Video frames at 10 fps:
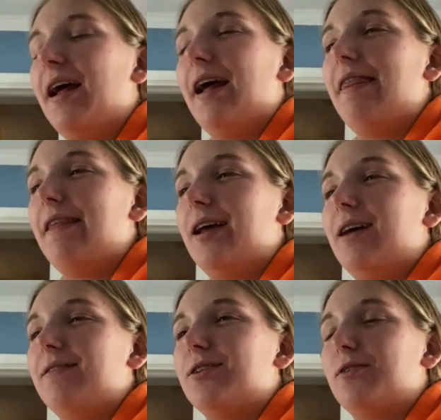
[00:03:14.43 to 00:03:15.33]
And then I
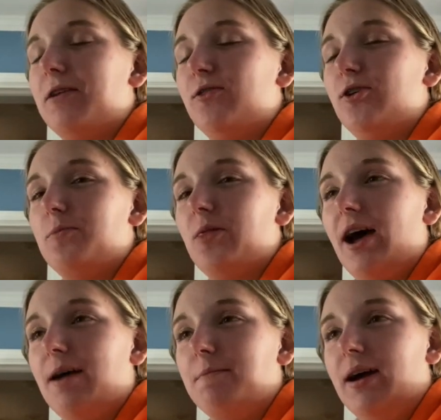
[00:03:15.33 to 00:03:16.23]
have to I have to do
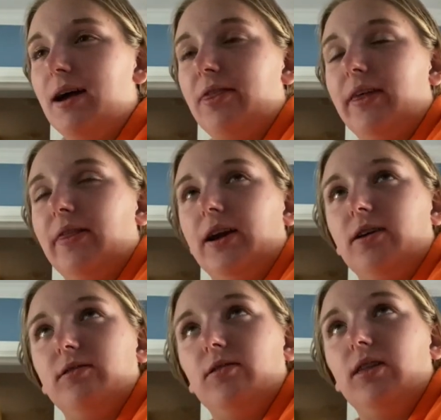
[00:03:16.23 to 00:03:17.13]
that math and then I
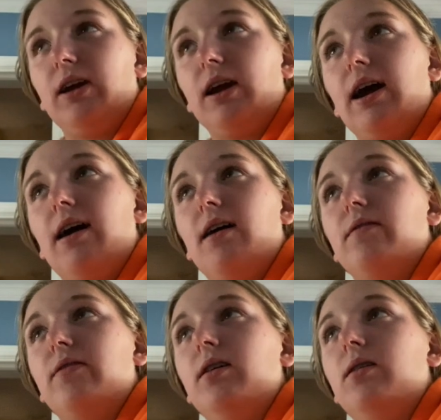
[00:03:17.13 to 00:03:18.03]
also think I have